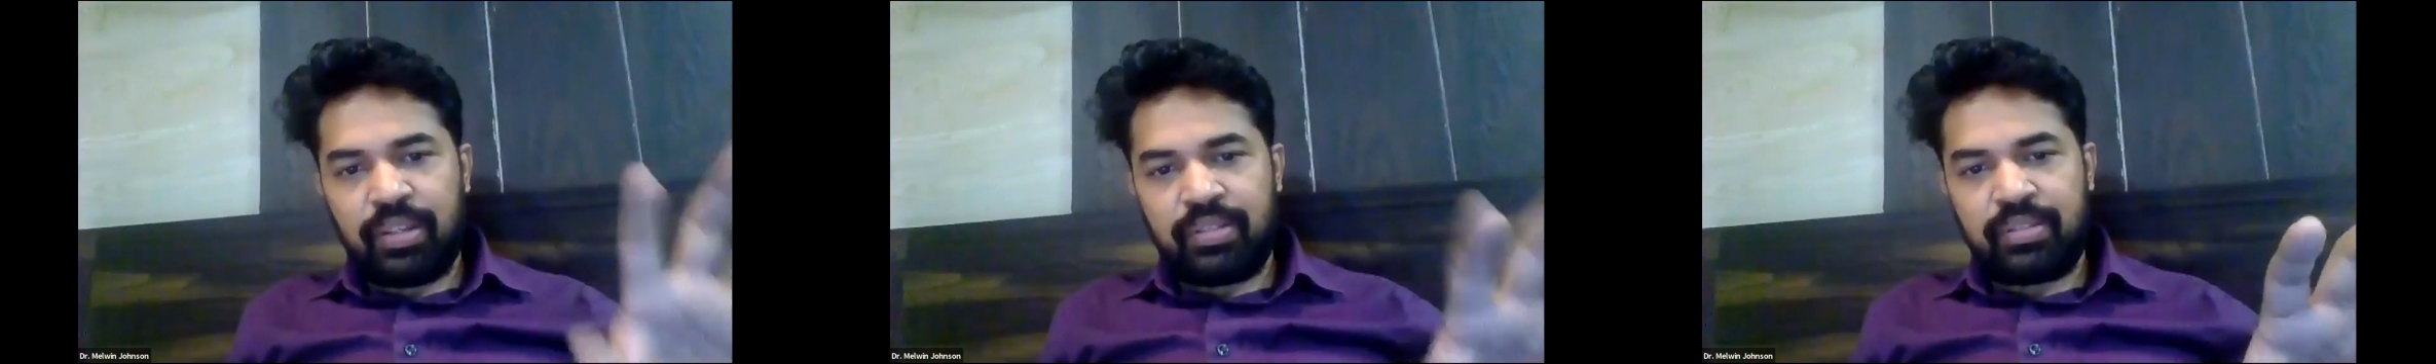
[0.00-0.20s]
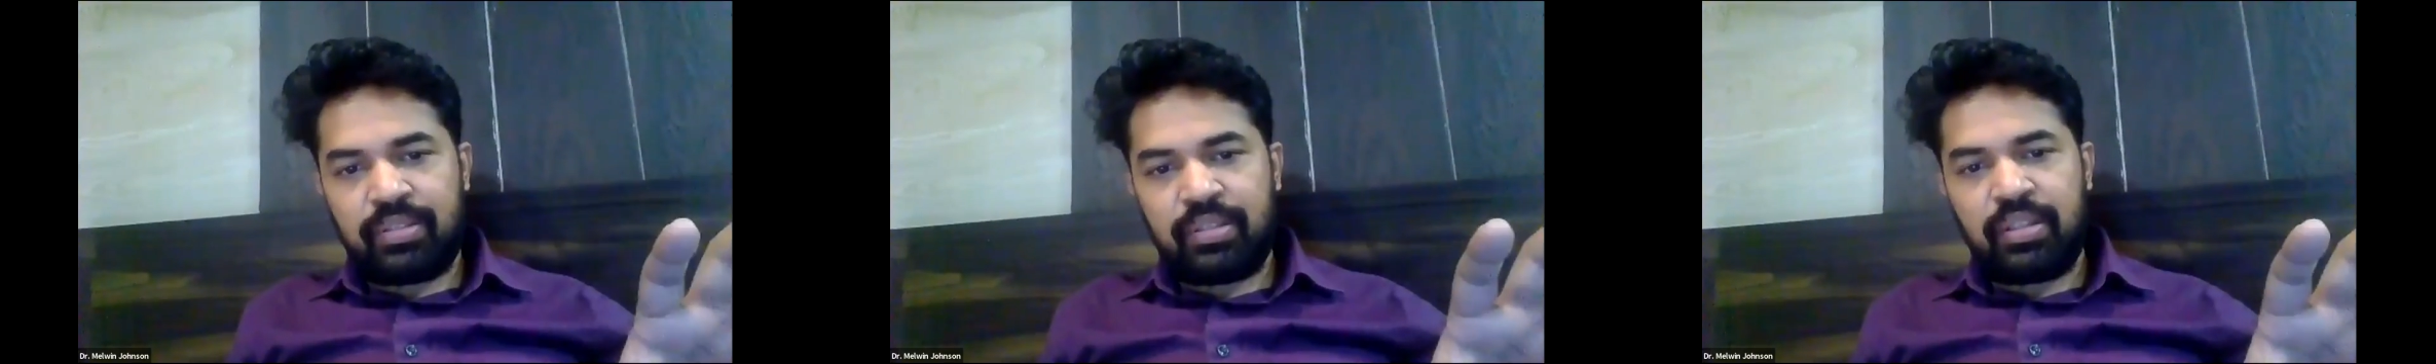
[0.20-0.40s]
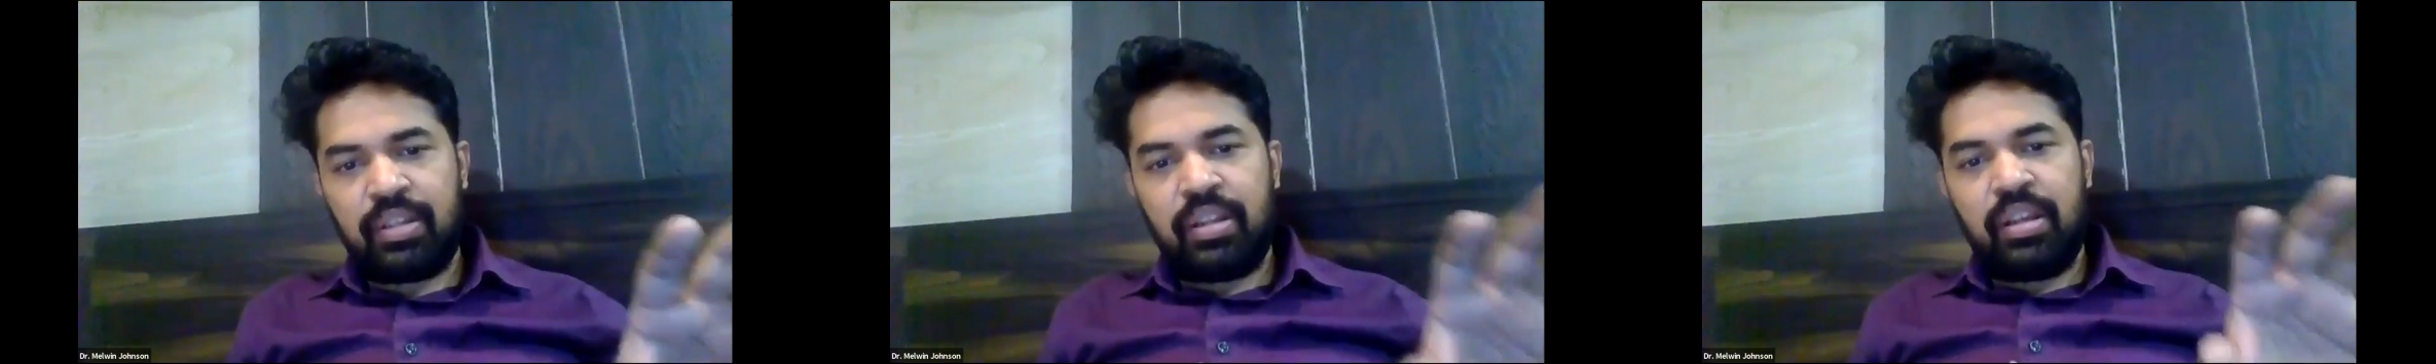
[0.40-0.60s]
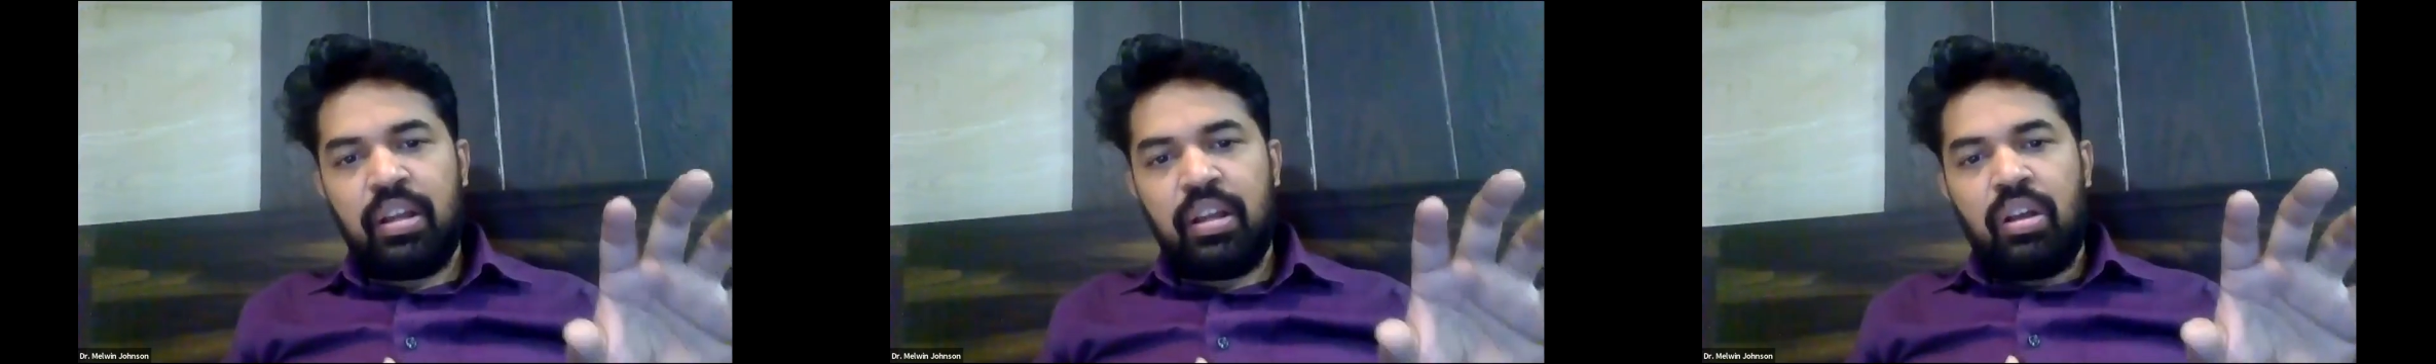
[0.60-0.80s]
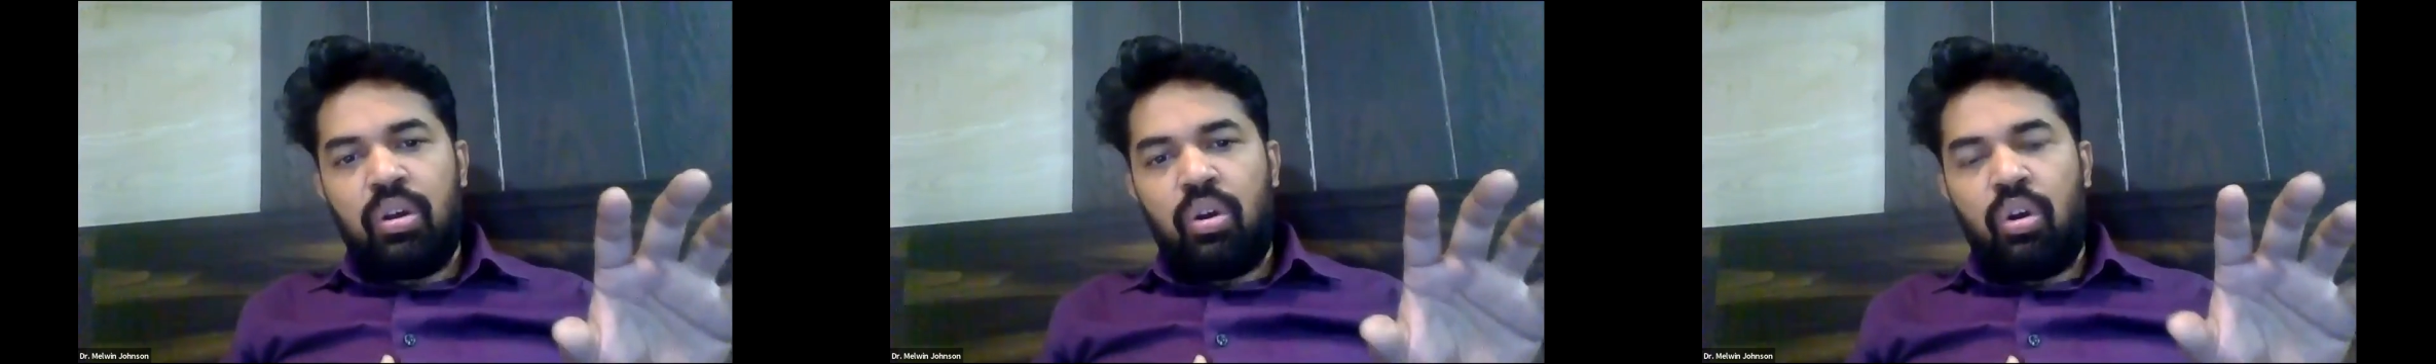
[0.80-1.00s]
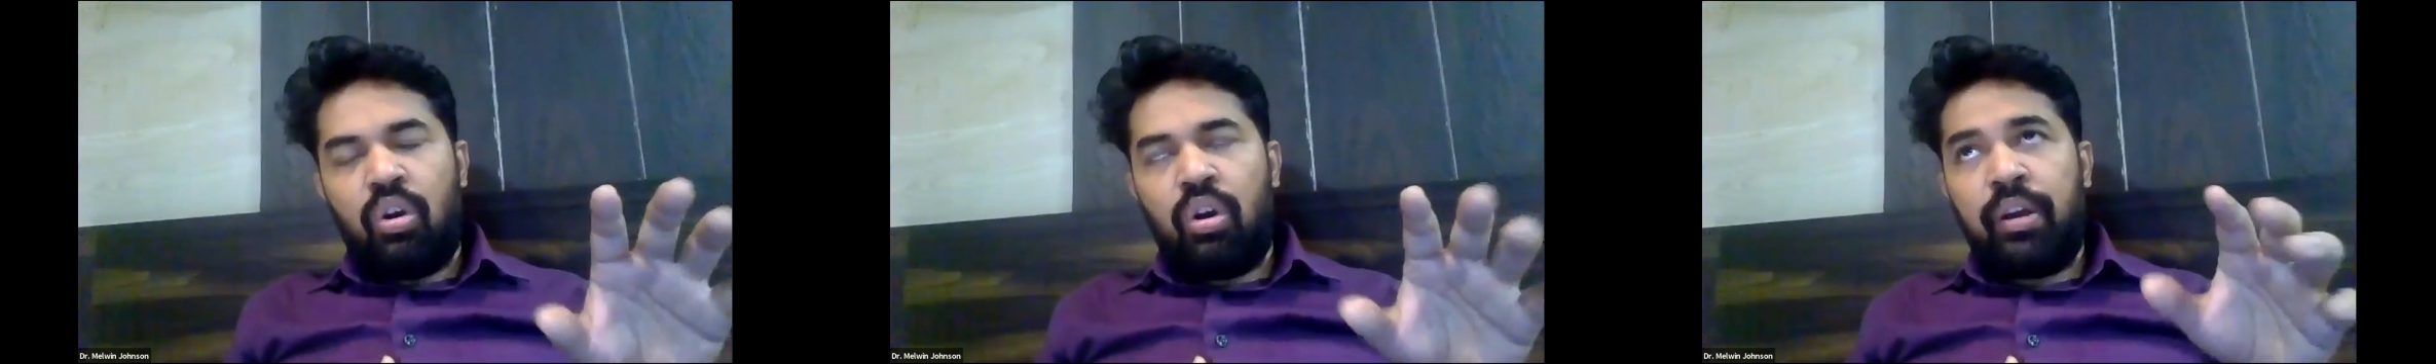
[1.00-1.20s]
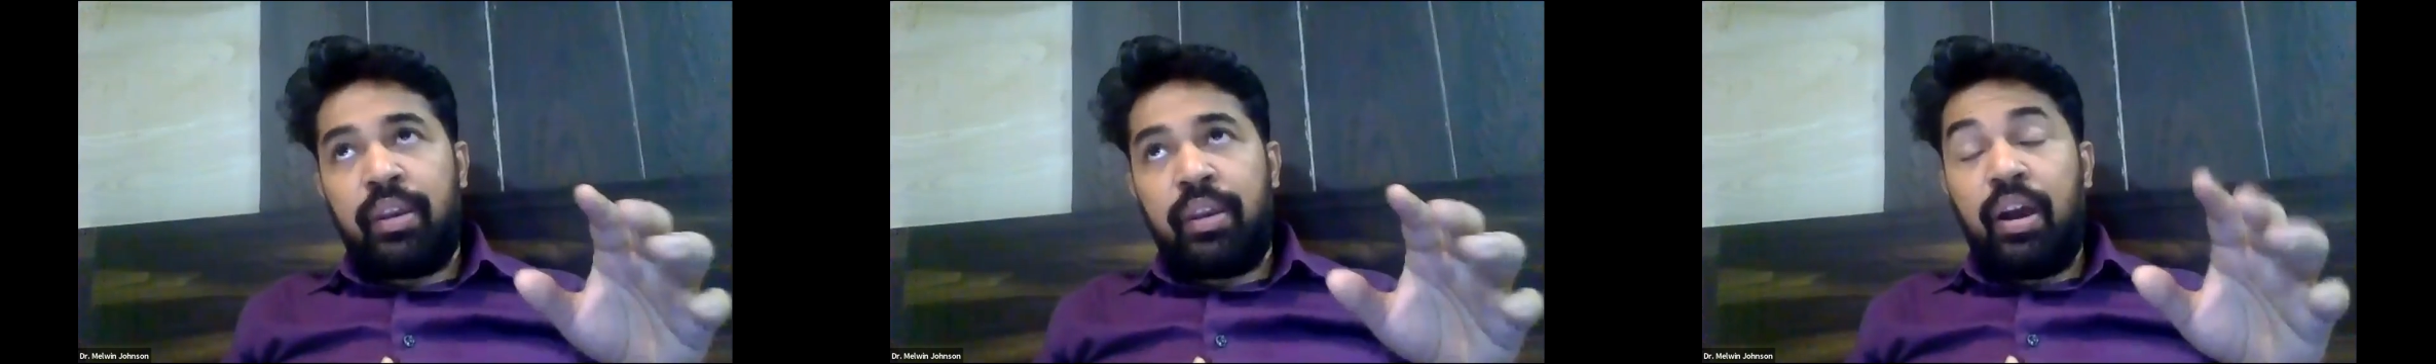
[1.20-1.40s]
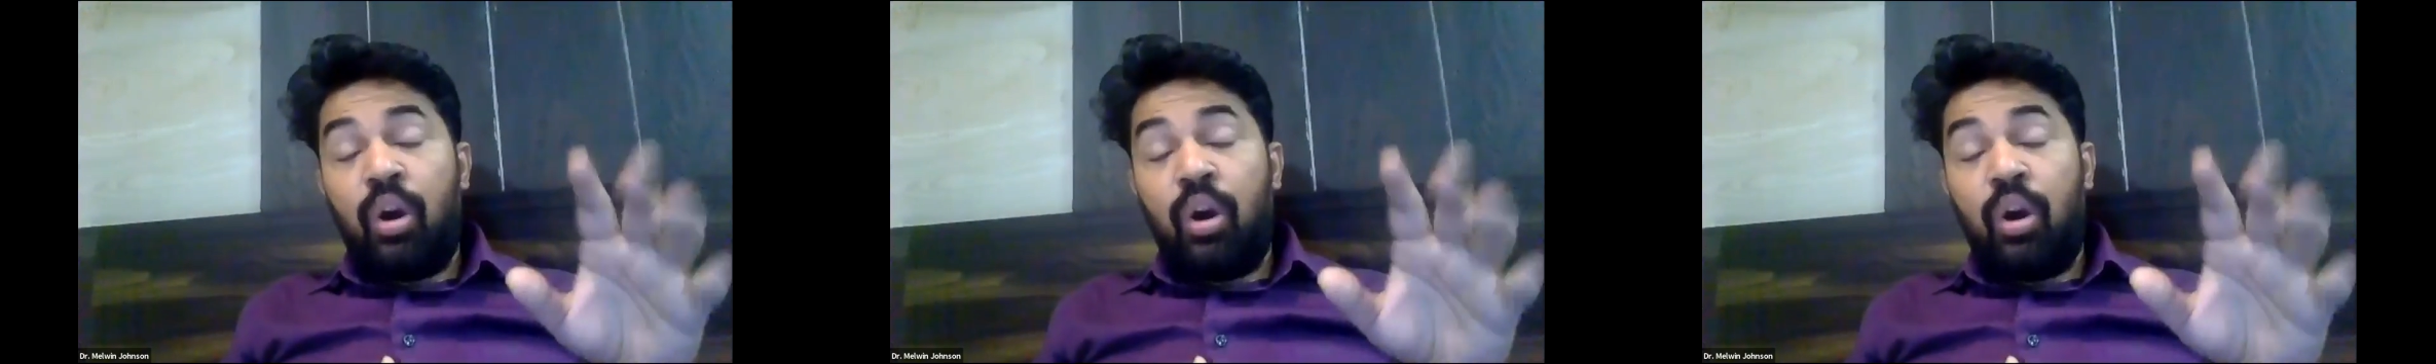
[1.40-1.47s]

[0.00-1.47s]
first. Or